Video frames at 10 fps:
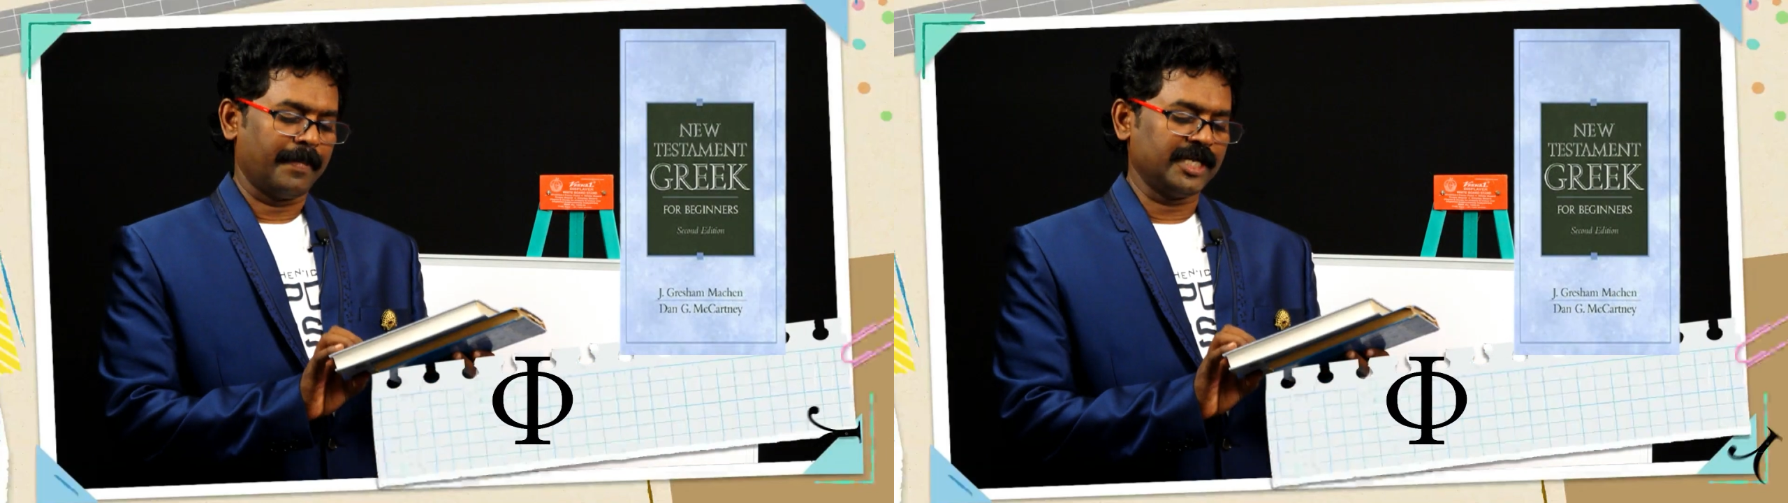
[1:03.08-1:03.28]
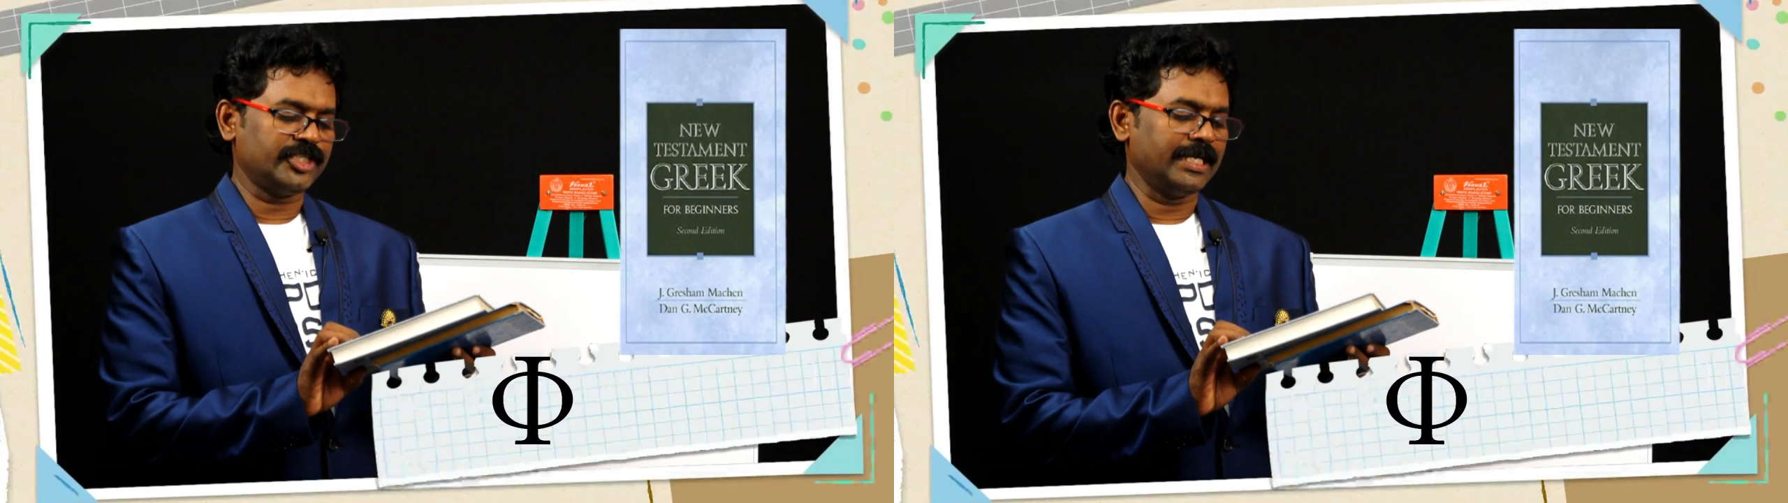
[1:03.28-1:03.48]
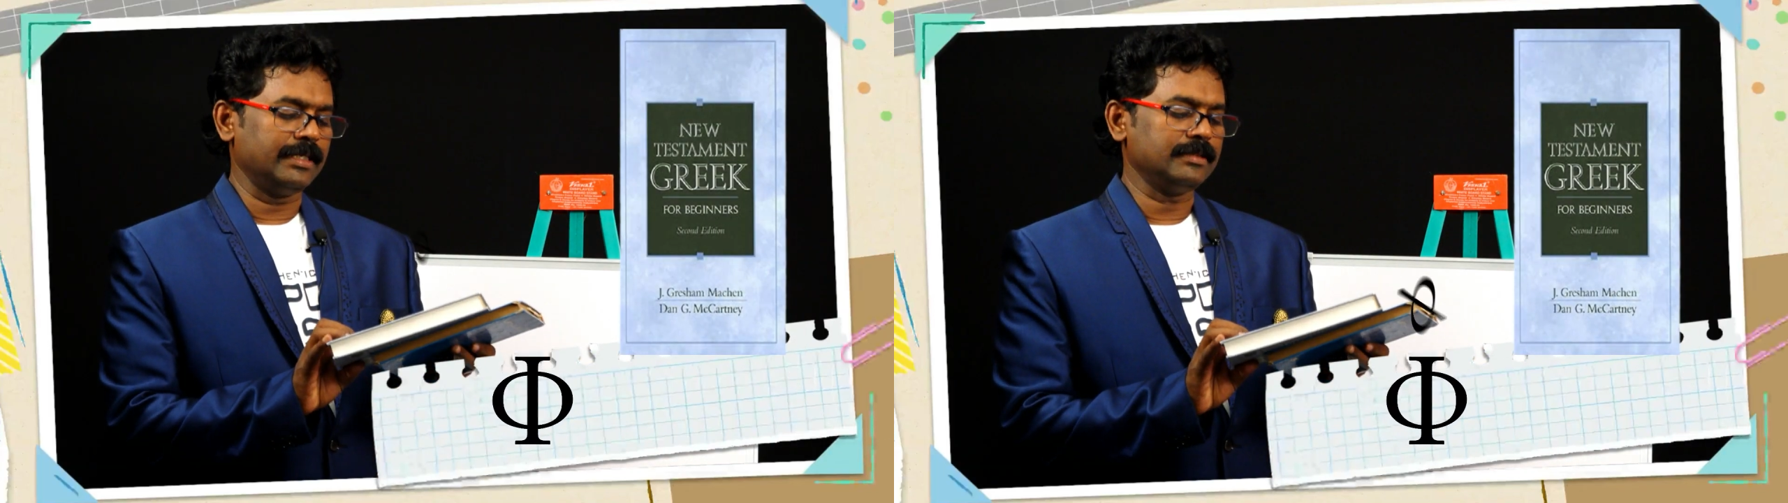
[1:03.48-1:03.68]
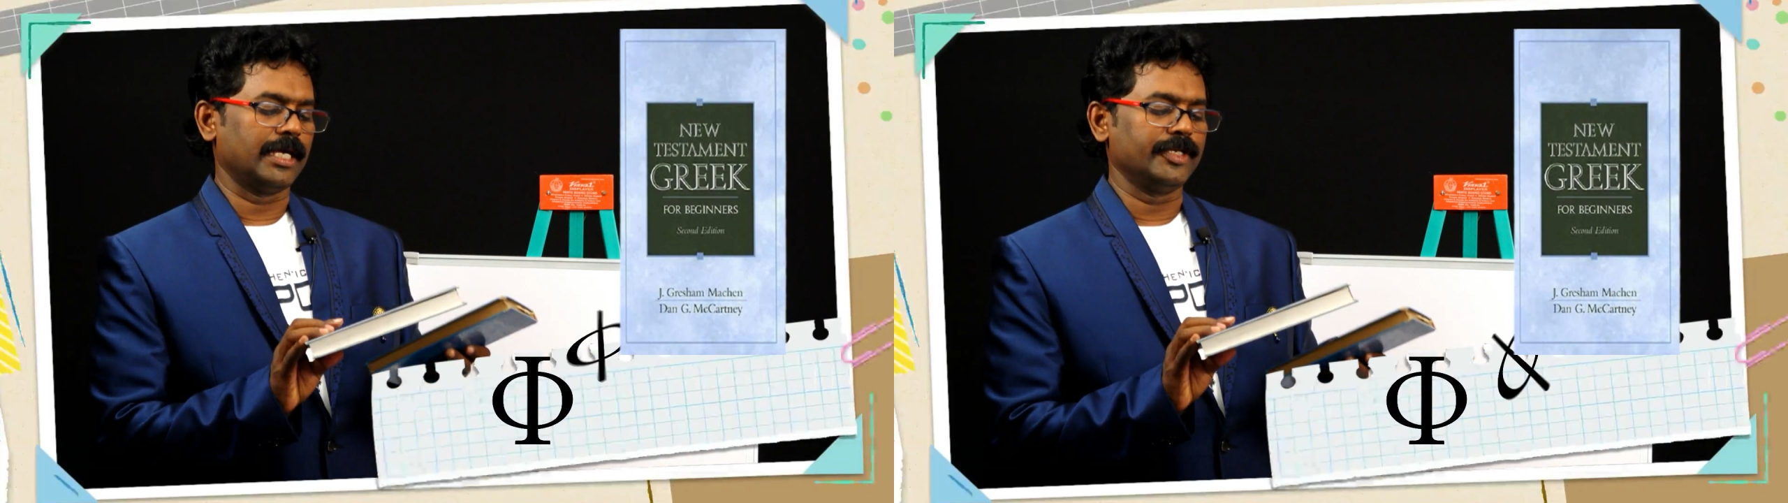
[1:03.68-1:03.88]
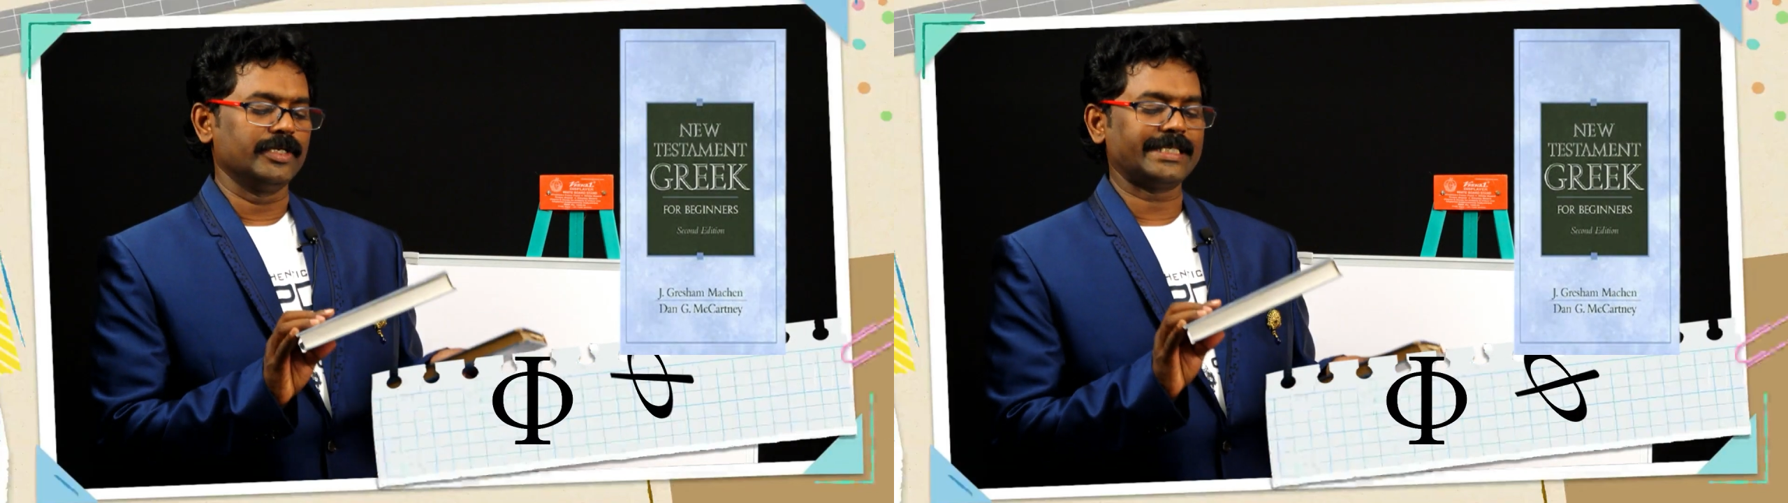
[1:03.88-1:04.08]
Meshan,
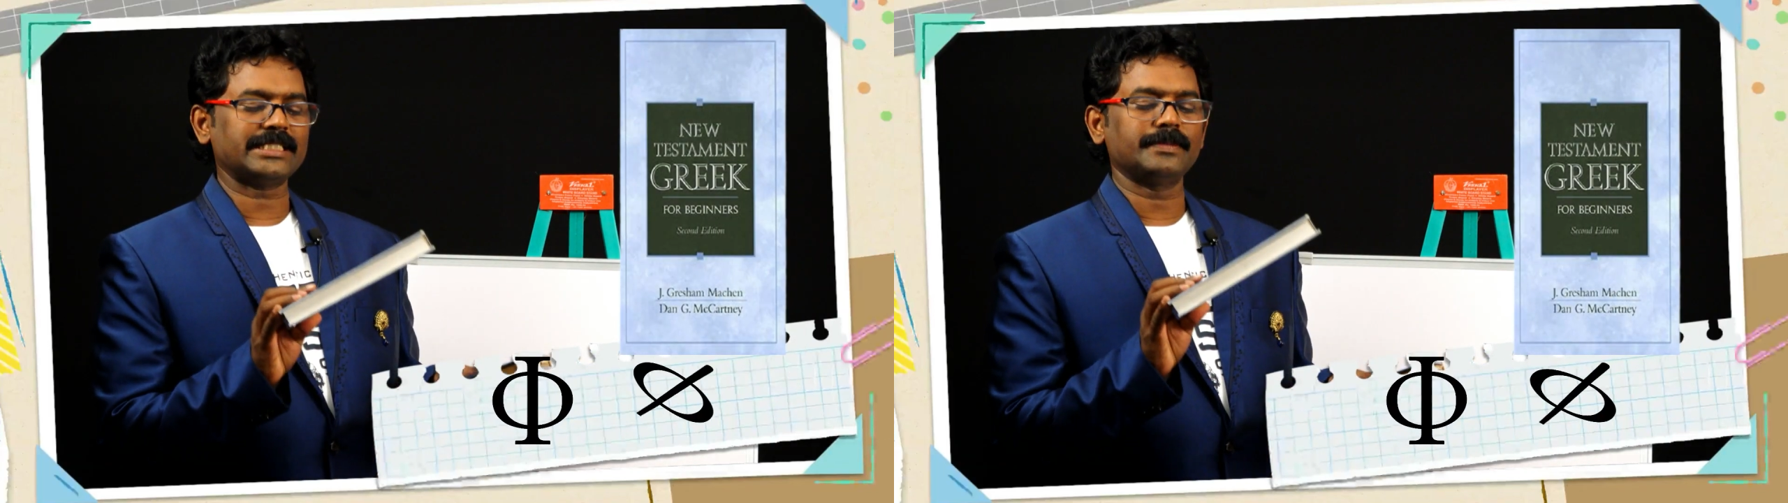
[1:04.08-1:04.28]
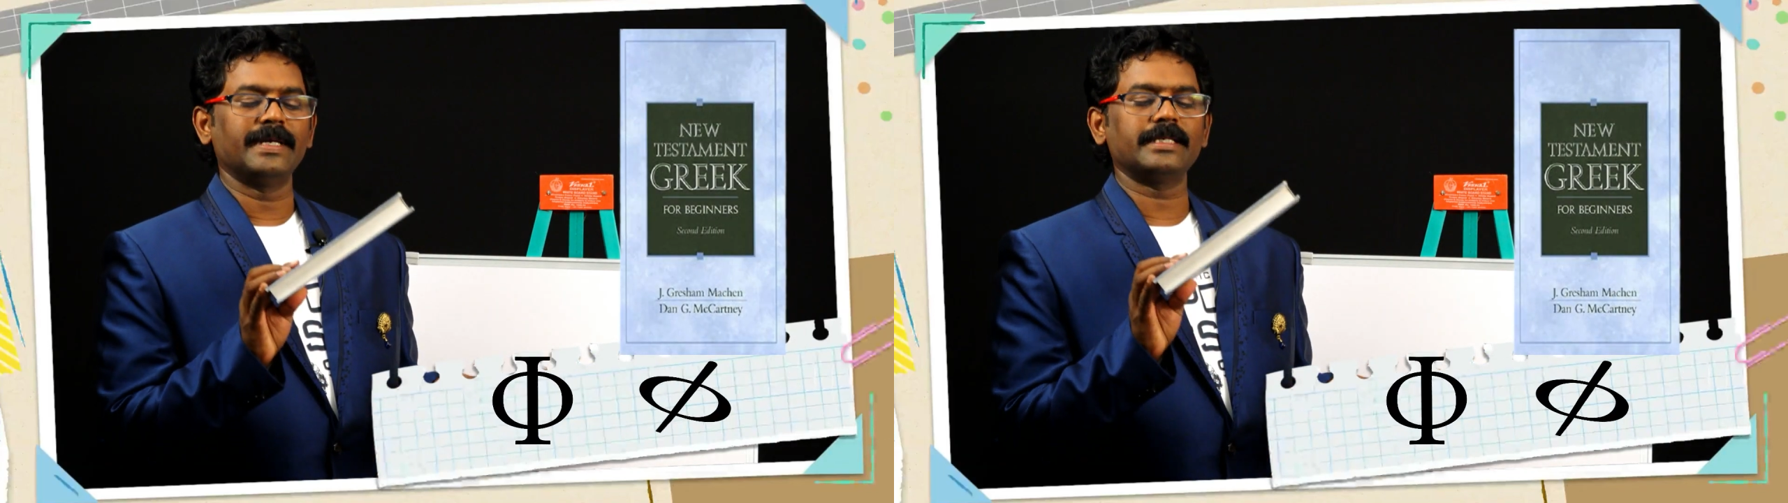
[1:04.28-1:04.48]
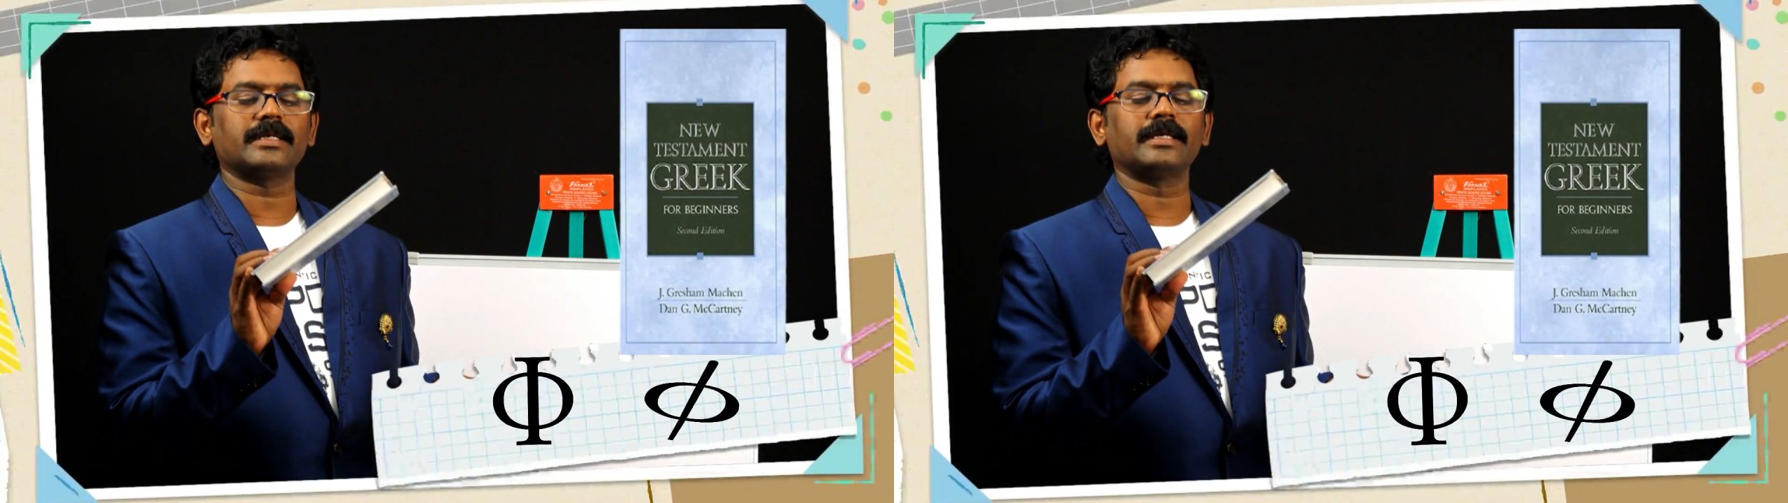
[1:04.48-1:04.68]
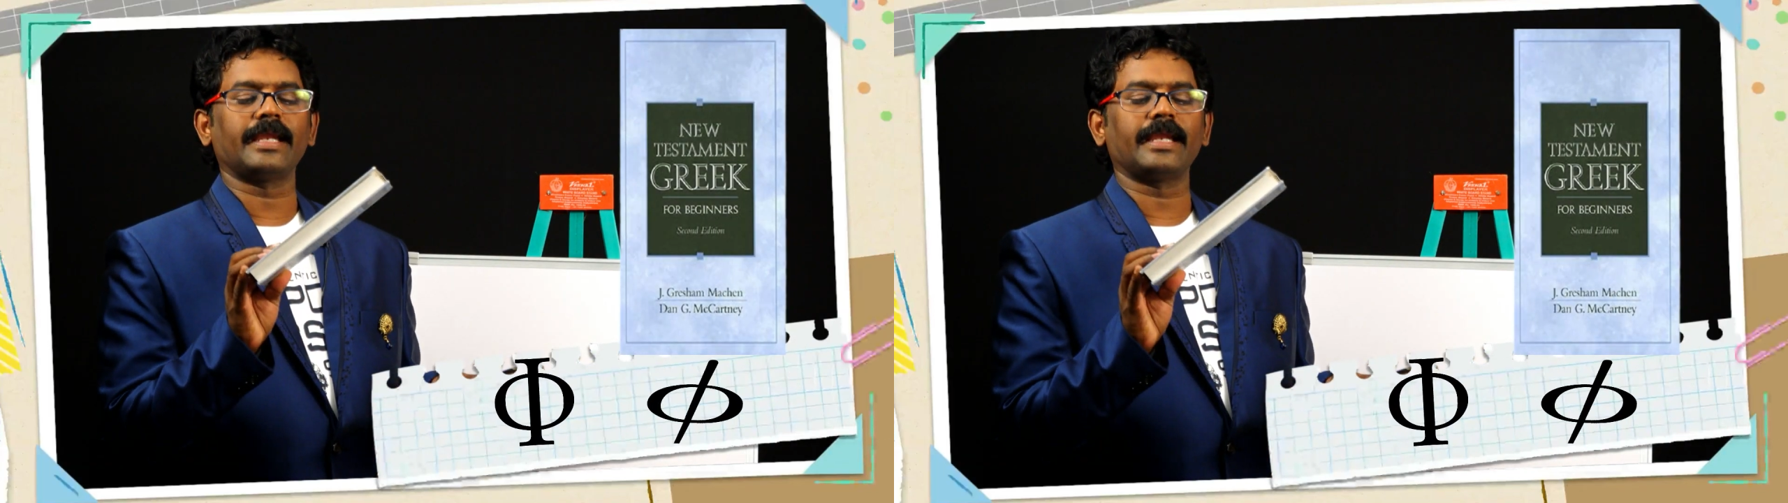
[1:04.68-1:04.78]
the New Testament